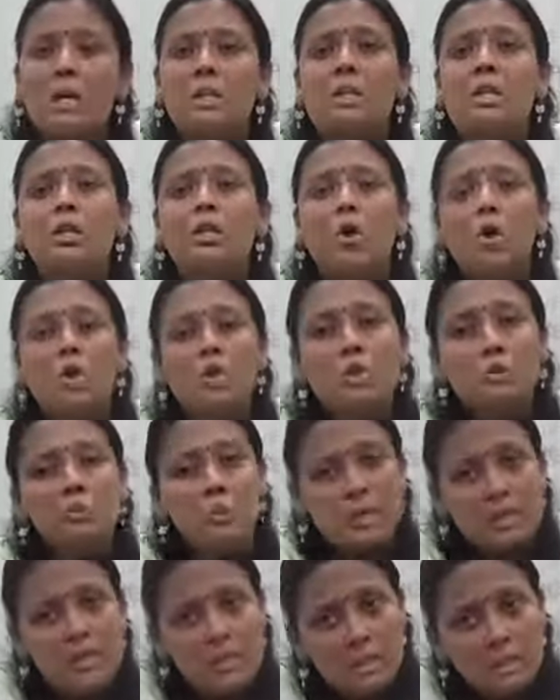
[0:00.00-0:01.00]
then
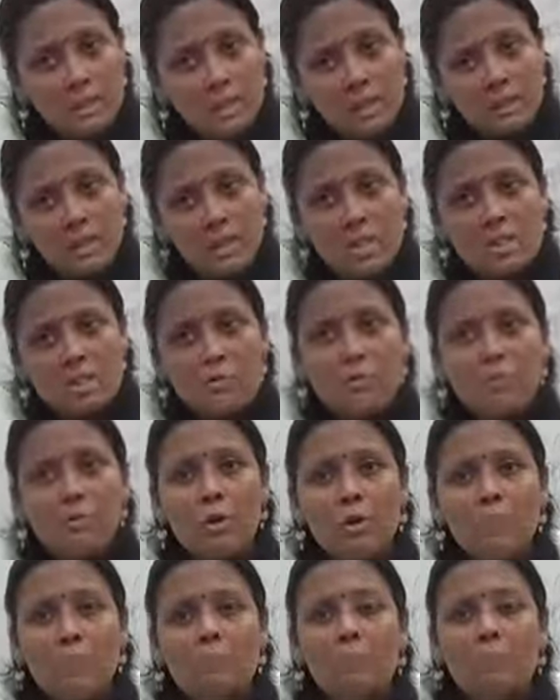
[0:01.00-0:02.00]
automatically that
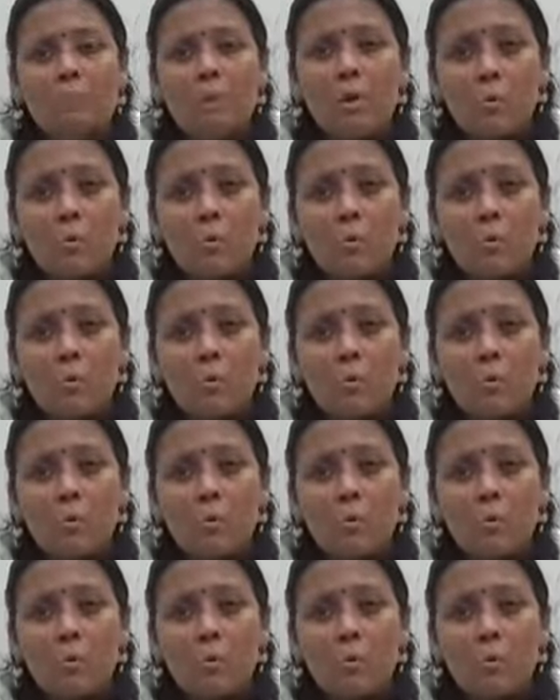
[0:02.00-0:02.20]
firm,